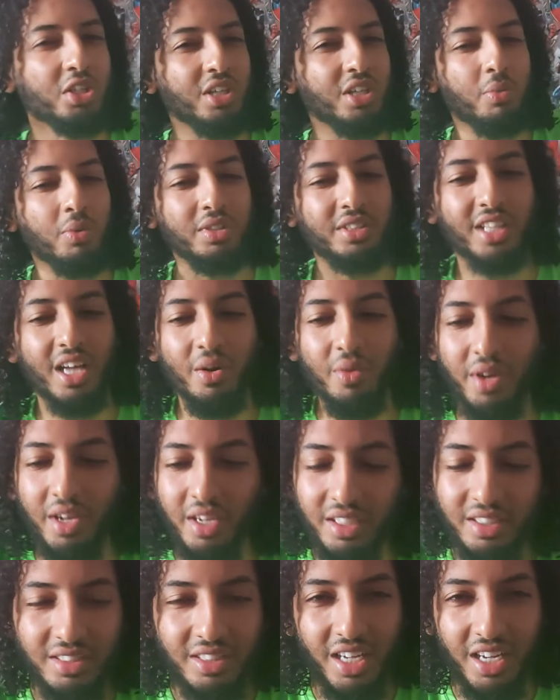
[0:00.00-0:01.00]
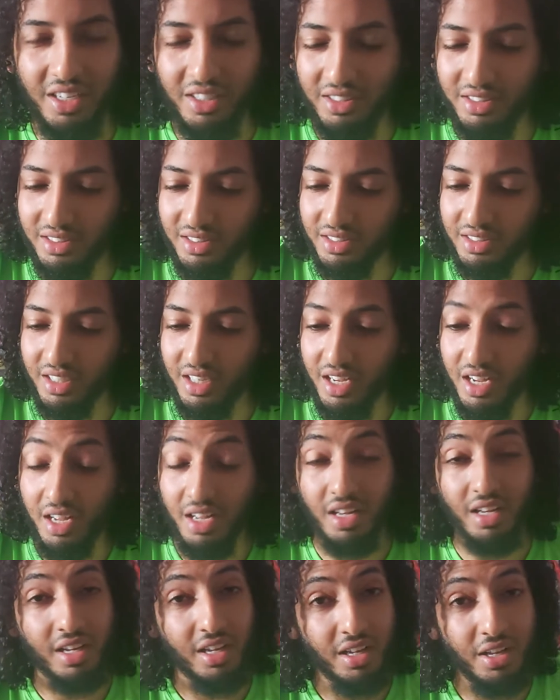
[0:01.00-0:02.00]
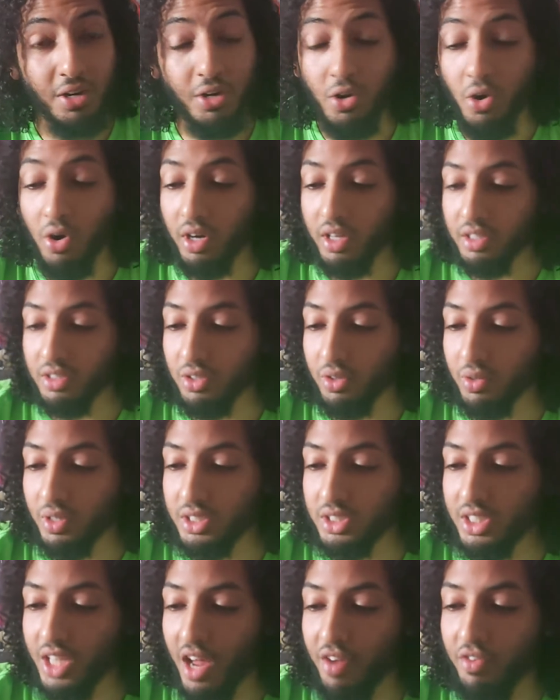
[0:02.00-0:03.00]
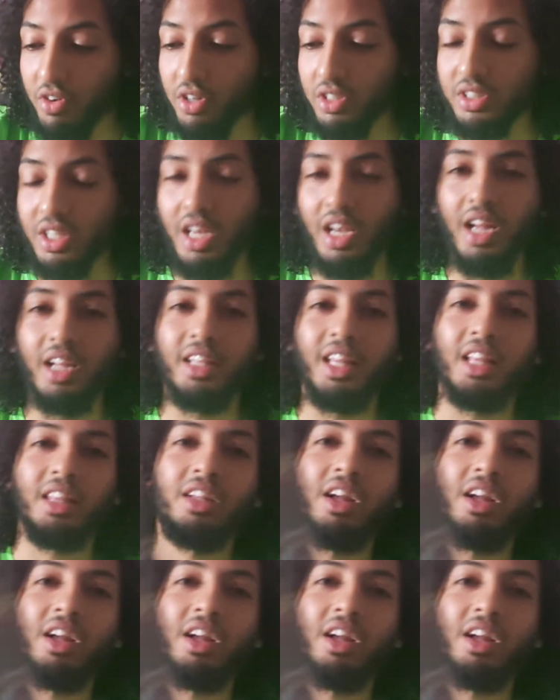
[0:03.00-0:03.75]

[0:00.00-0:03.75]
subways that way? I don't know. New York, though, it's diverse. I like that